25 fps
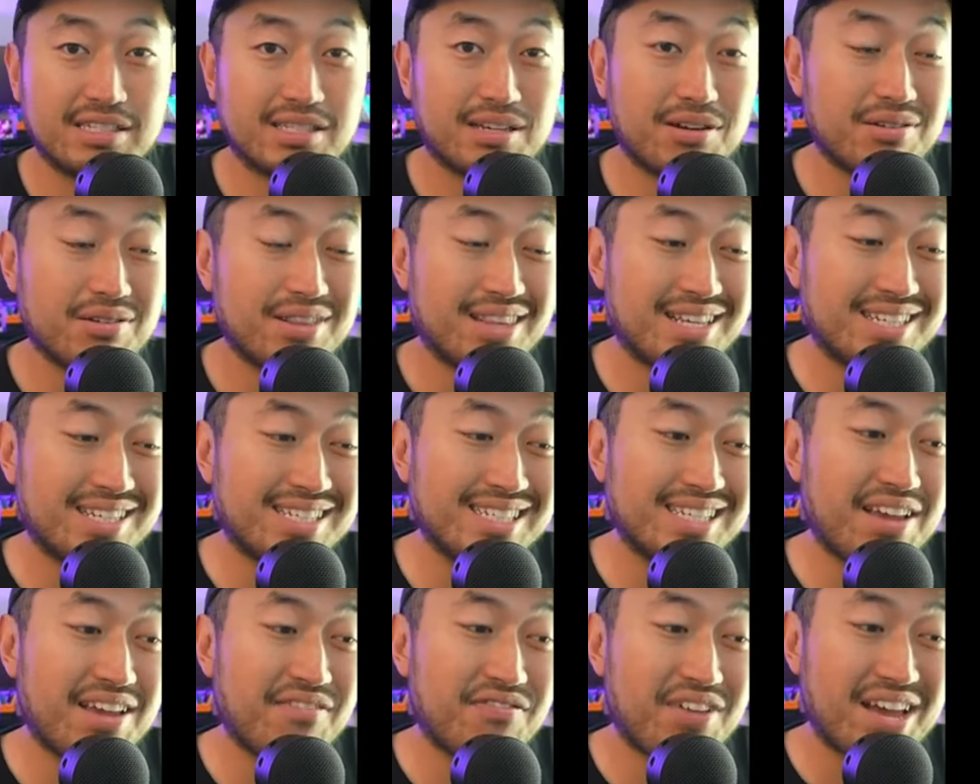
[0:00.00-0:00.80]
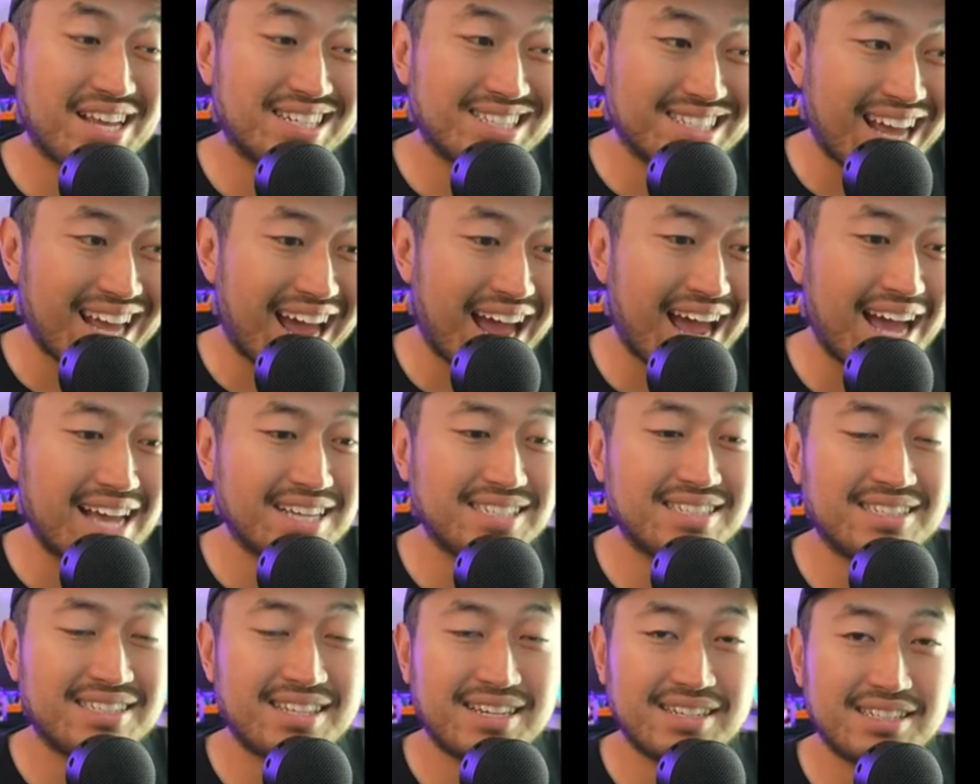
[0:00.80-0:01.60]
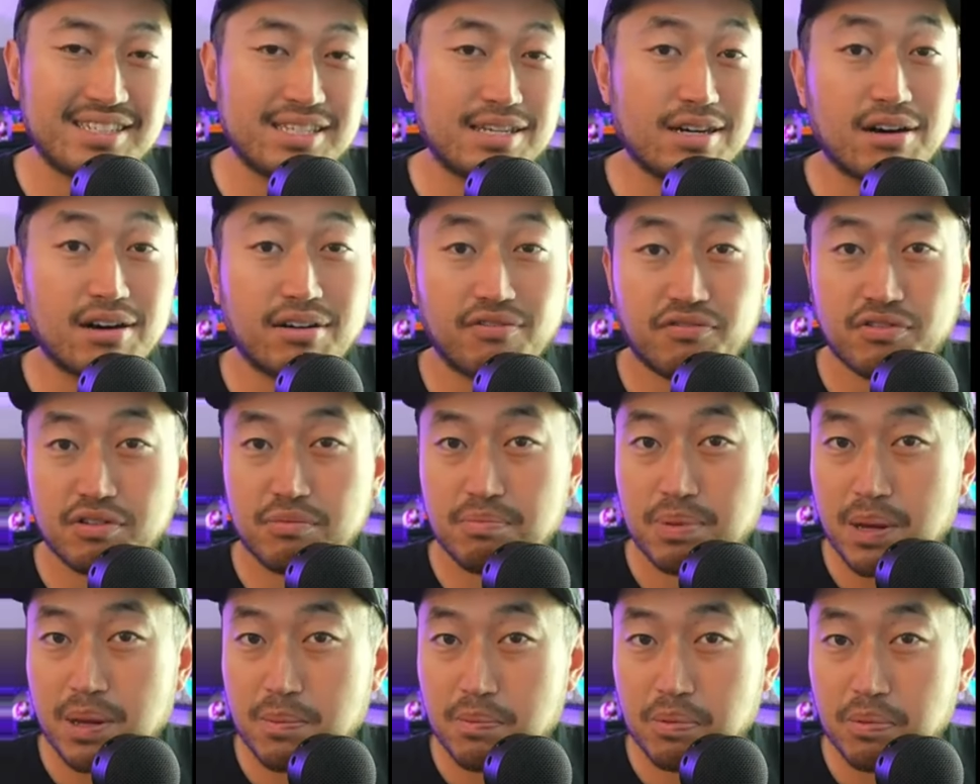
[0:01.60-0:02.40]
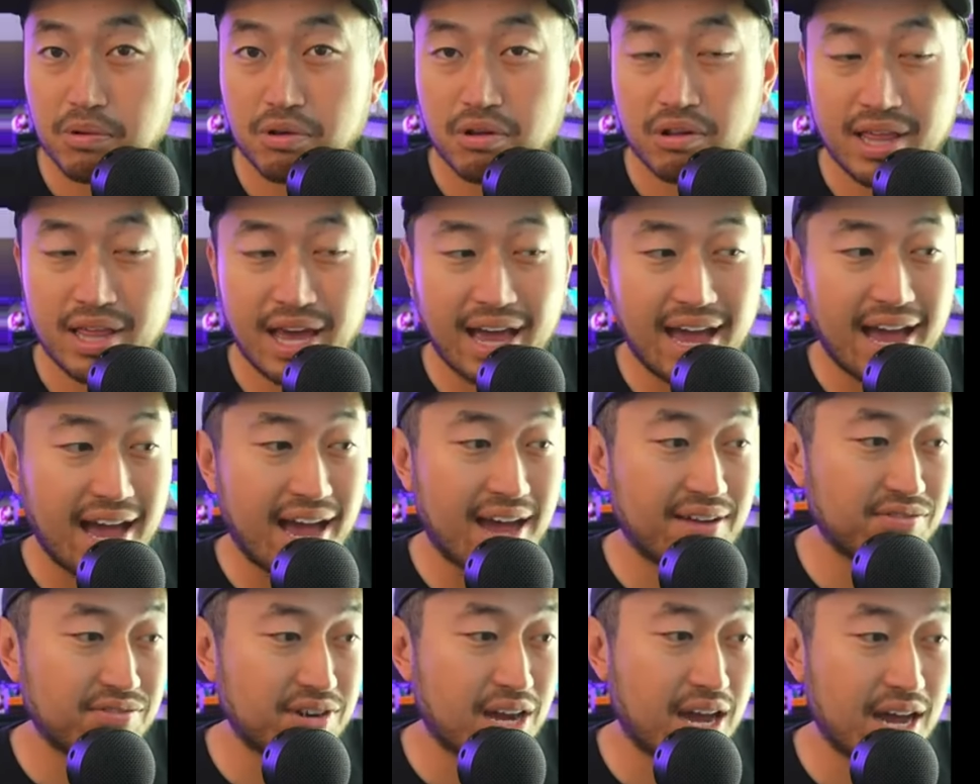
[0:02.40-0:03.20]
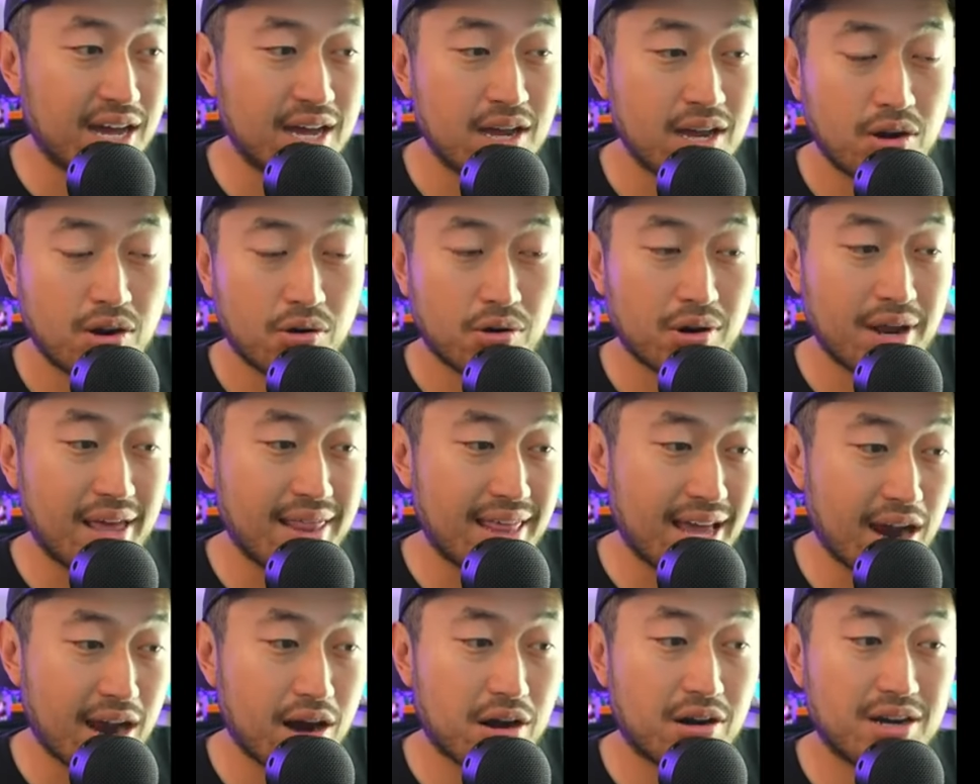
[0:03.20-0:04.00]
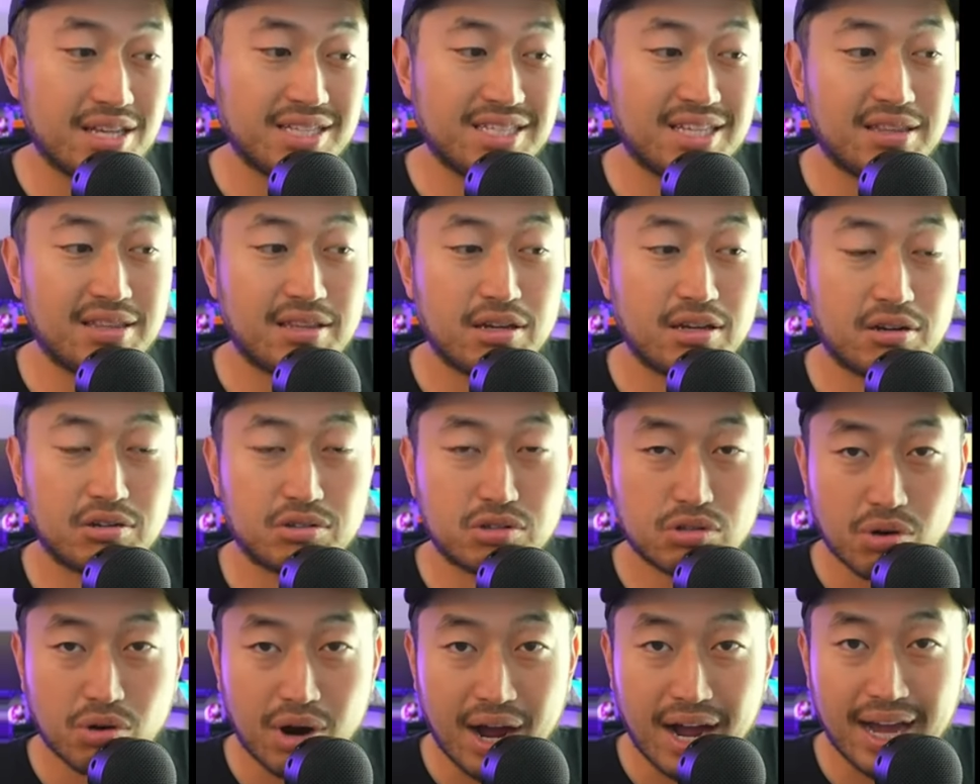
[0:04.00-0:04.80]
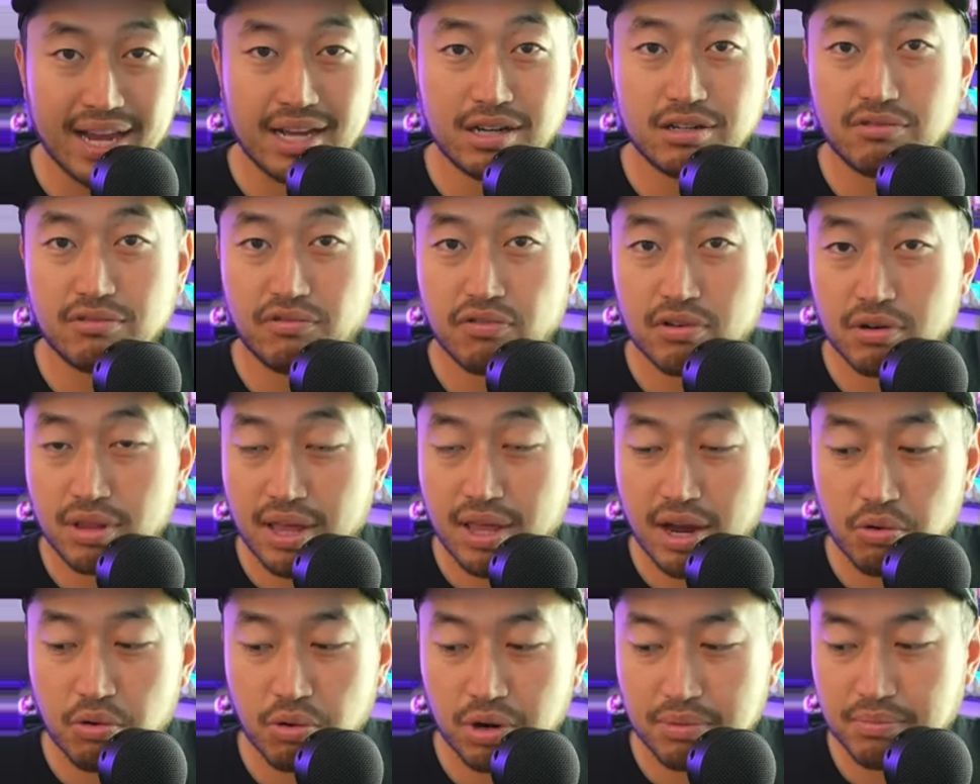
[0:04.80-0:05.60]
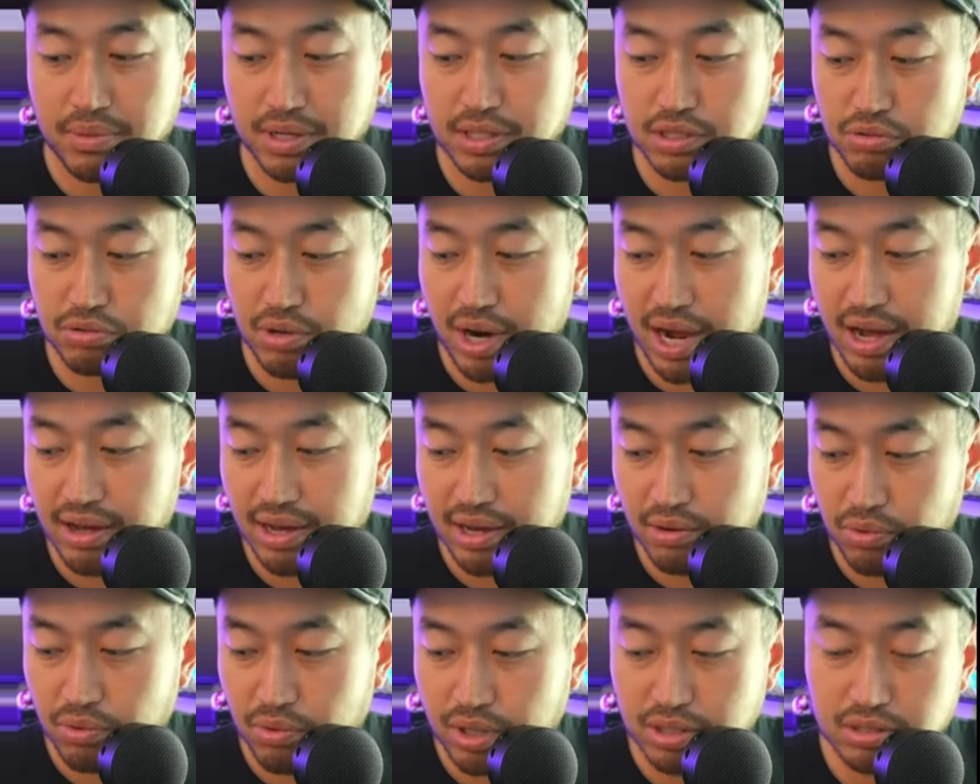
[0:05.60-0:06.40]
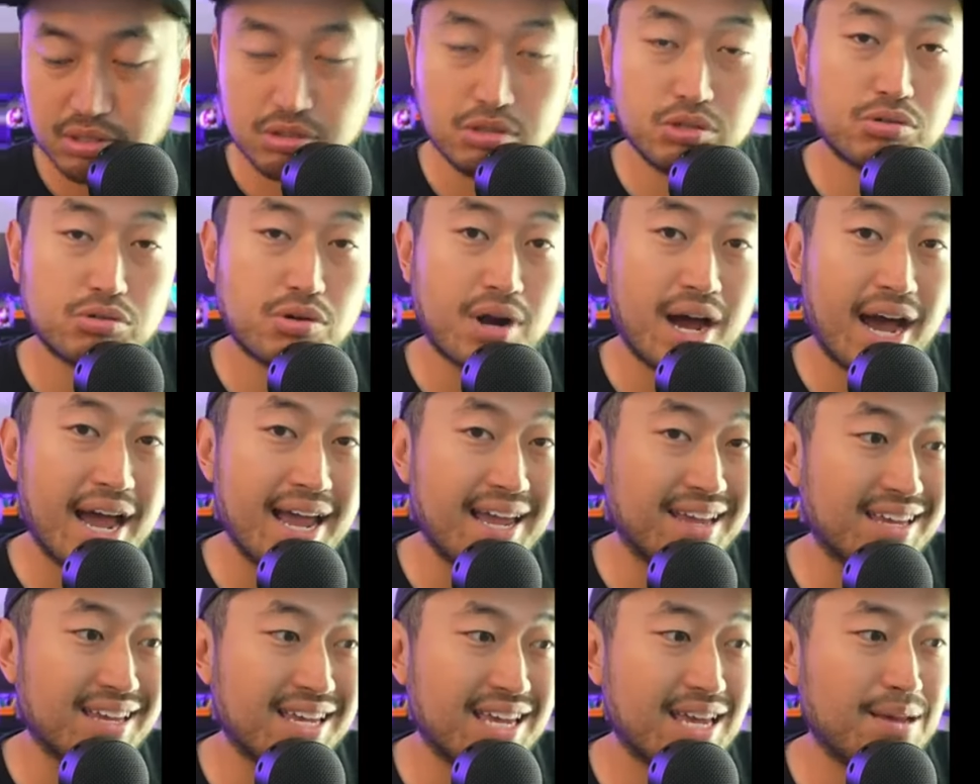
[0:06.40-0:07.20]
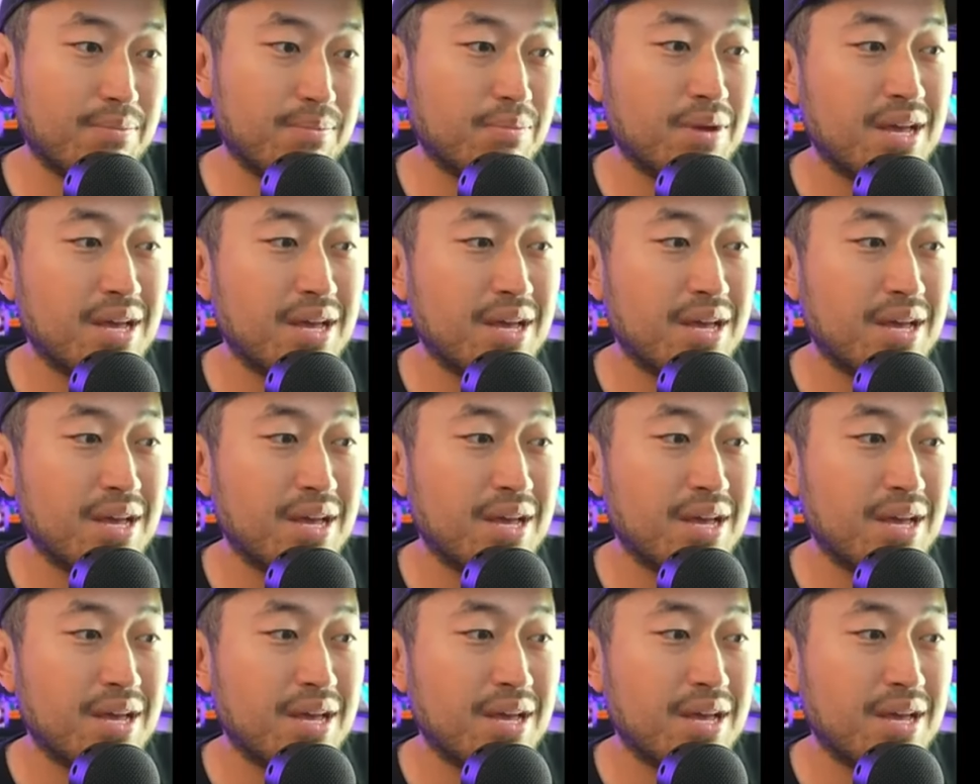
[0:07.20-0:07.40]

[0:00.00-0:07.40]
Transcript: So this is a fantastic deal for people that have not or that already did their trial for their one month trial and want to try and keep